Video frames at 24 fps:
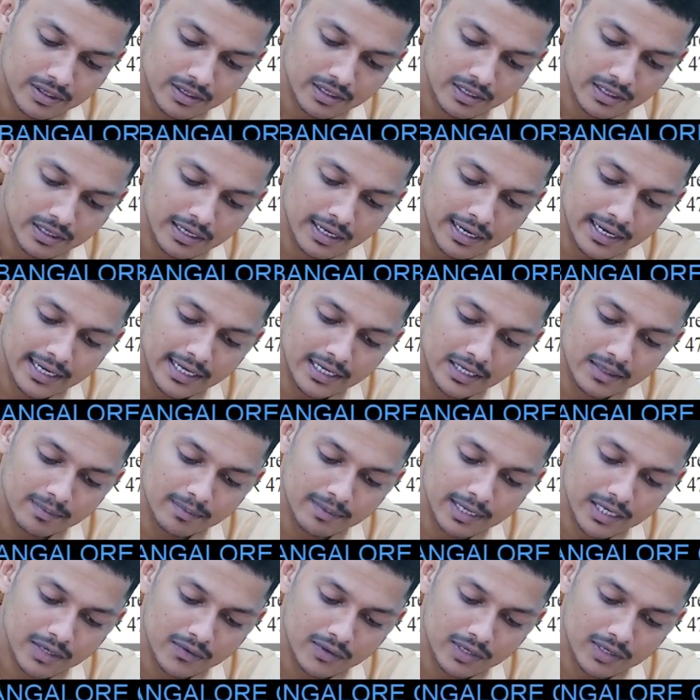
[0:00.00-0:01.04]
8
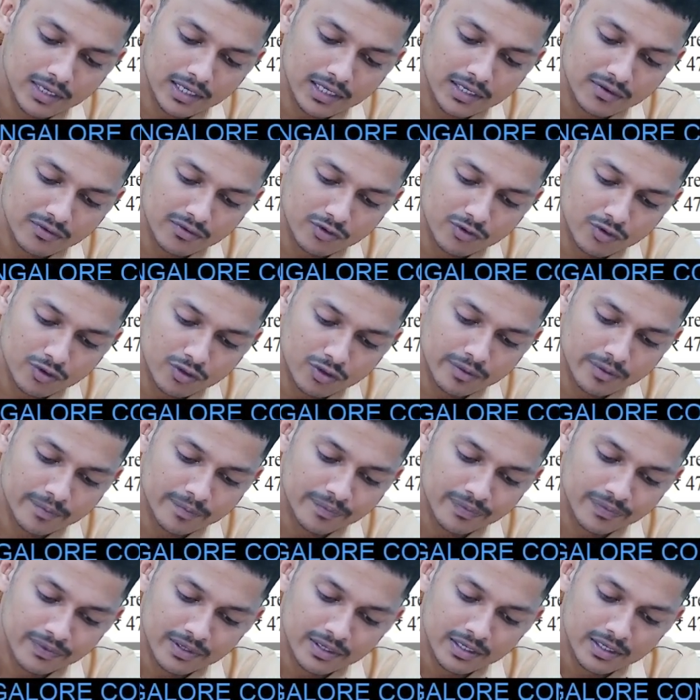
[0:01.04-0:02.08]
by 24,
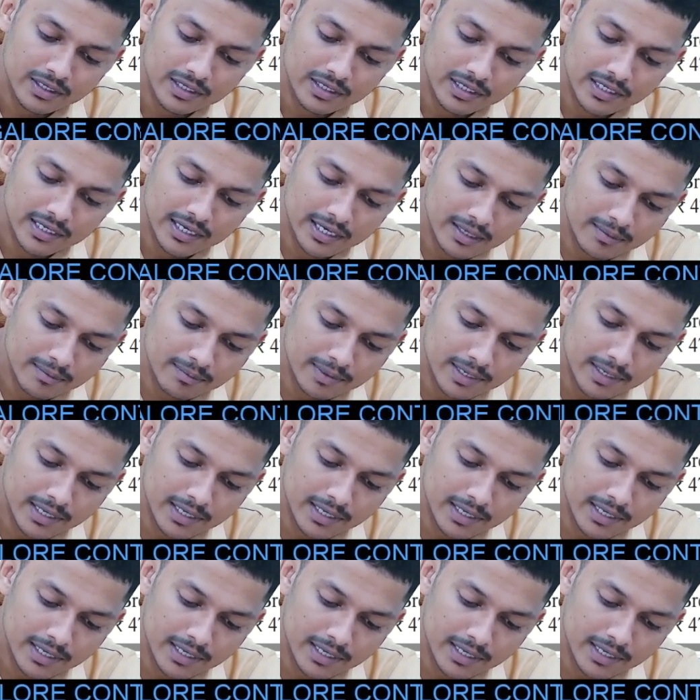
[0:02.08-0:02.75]
10 by